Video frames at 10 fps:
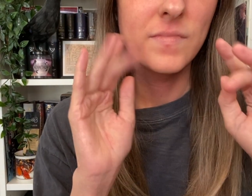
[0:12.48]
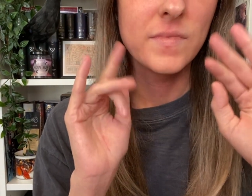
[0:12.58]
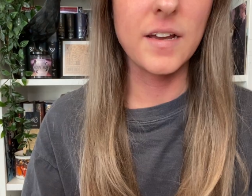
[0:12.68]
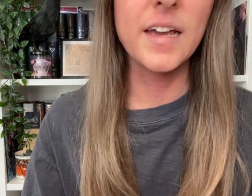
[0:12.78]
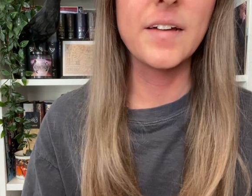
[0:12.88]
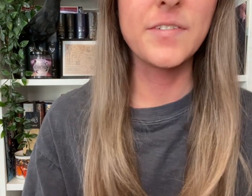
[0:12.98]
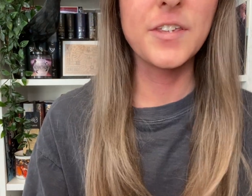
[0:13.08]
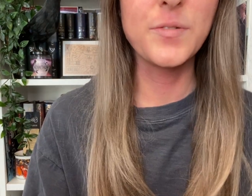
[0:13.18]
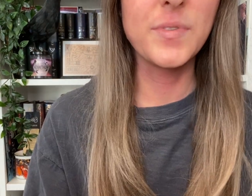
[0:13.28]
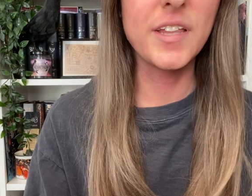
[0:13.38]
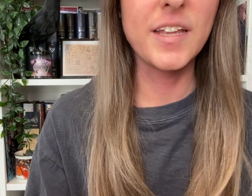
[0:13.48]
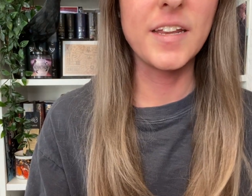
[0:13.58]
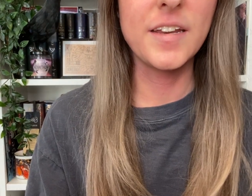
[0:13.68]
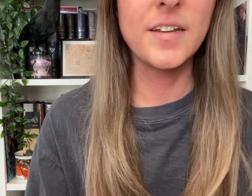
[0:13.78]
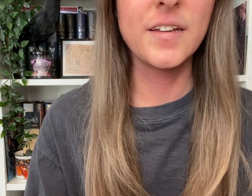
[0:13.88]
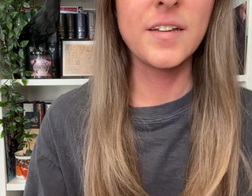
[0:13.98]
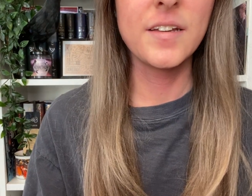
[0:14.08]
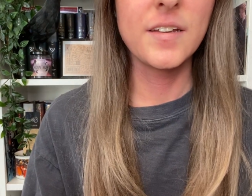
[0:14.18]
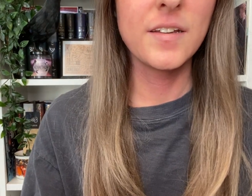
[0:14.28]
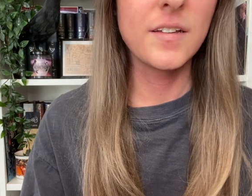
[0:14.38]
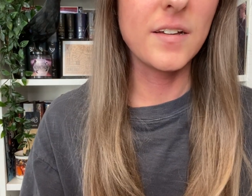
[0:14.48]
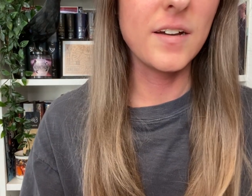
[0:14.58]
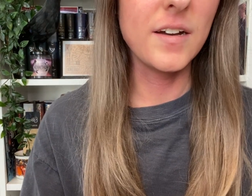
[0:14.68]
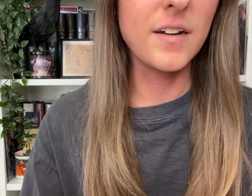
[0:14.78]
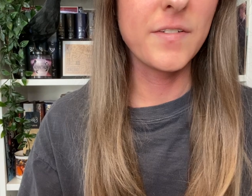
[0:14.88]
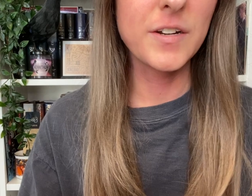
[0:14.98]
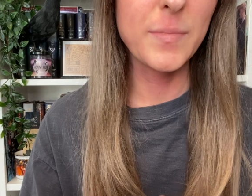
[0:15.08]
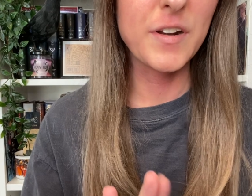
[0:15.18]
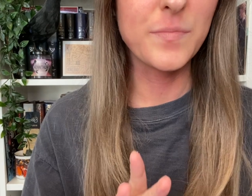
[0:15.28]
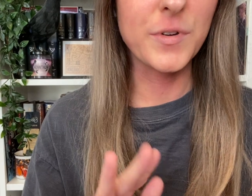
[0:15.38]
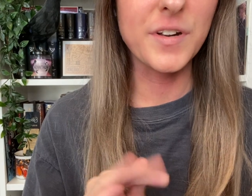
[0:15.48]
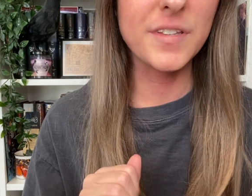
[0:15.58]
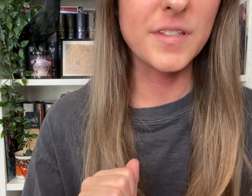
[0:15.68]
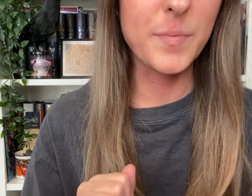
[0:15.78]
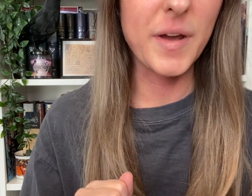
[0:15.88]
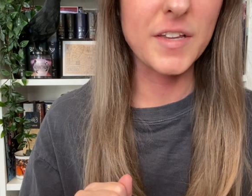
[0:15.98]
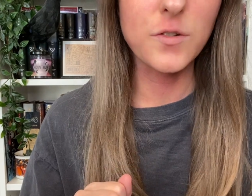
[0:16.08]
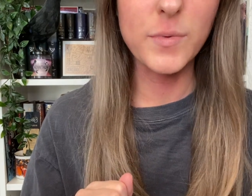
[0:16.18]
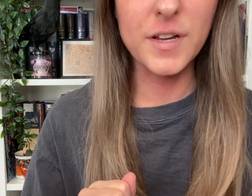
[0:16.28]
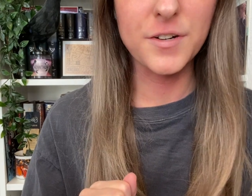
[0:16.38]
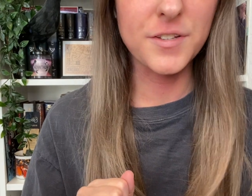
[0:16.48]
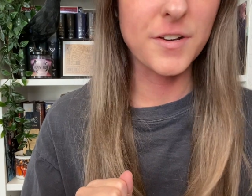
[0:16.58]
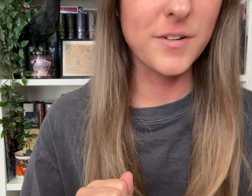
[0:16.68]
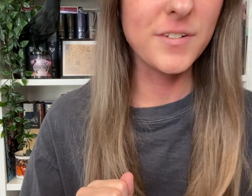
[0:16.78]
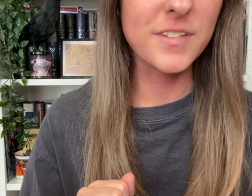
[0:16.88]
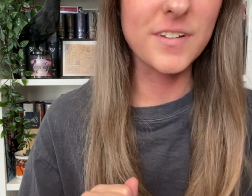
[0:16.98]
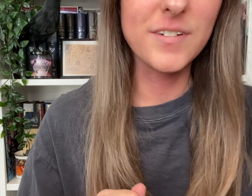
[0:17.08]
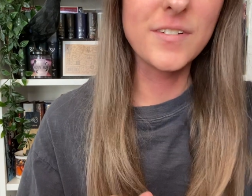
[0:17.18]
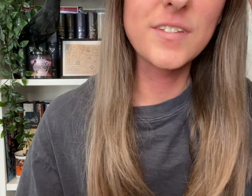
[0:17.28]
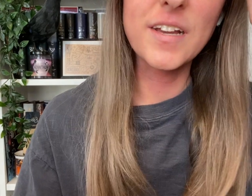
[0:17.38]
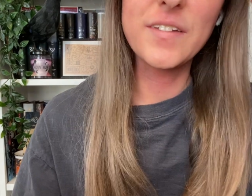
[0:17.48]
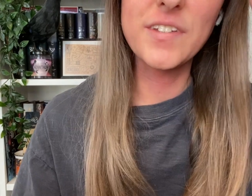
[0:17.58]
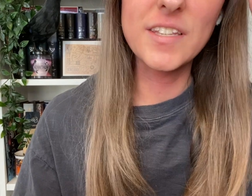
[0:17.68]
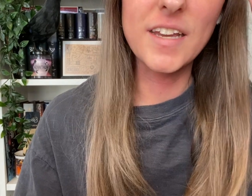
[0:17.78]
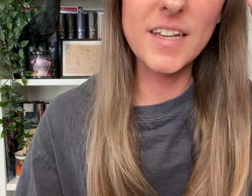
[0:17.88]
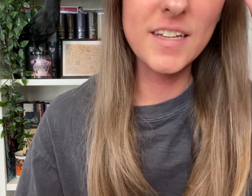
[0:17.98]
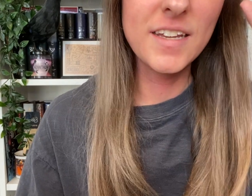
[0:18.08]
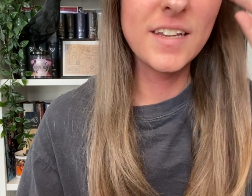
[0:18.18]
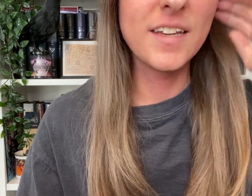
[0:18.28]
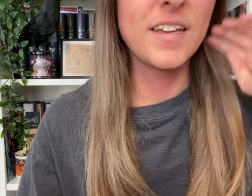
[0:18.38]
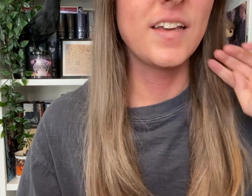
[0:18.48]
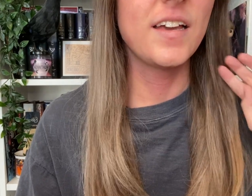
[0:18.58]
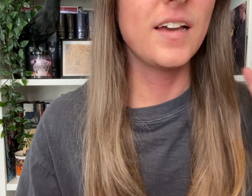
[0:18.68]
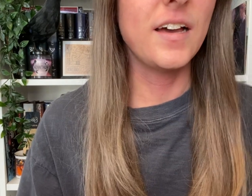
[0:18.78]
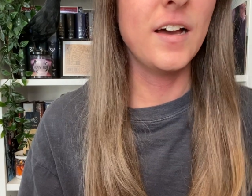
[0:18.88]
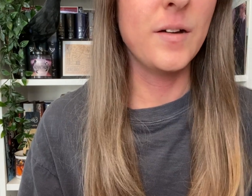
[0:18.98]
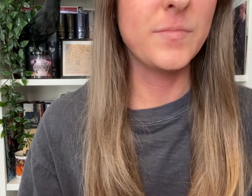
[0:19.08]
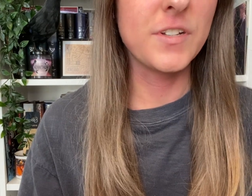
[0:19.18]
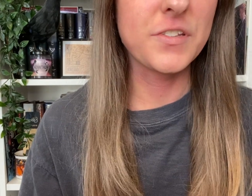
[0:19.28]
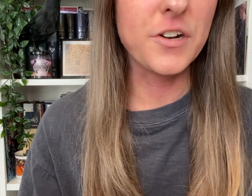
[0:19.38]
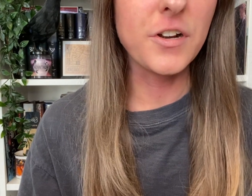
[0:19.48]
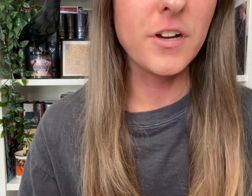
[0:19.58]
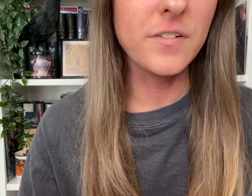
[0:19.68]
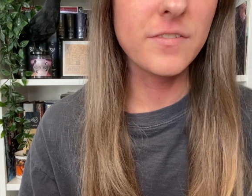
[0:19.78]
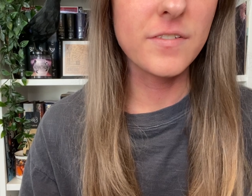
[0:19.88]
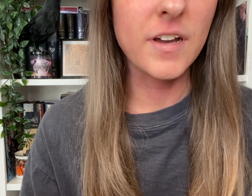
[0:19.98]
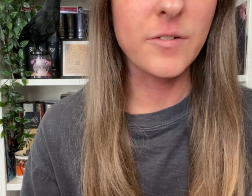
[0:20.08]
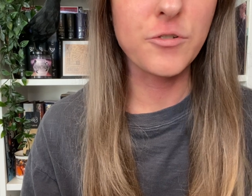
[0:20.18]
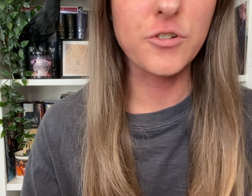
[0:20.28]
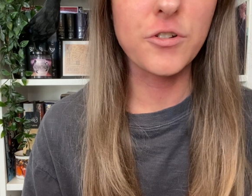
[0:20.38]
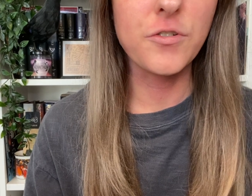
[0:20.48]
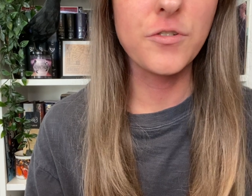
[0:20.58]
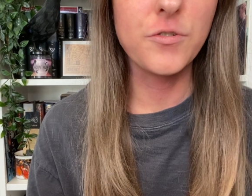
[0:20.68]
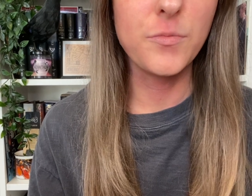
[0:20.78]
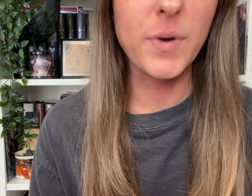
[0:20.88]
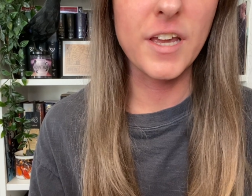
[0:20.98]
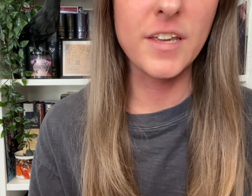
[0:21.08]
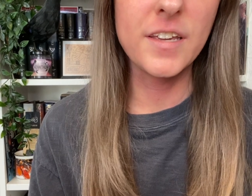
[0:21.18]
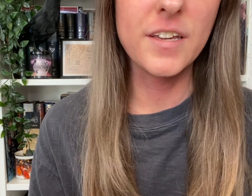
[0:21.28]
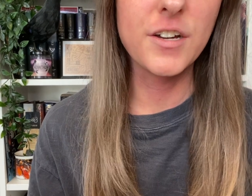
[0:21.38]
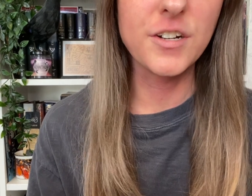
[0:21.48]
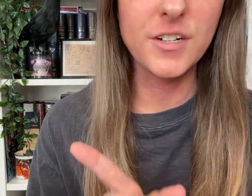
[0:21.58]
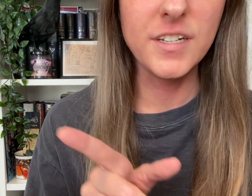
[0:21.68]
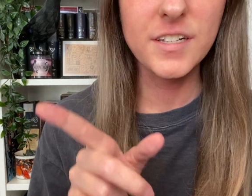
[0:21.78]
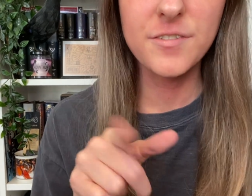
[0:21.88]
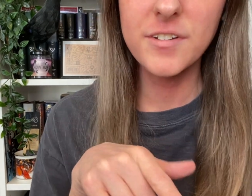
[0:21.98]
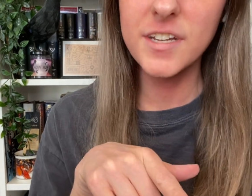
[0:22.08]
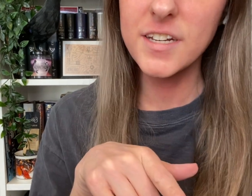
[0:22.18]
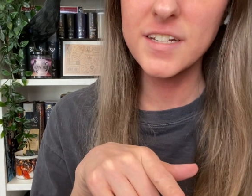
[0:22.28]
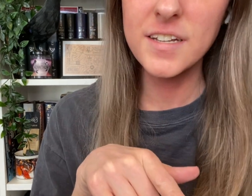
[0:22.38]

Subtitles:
I have accumulated a fair amount of books in the past week or so it's kind of exciting. To start off, I will show you my current read.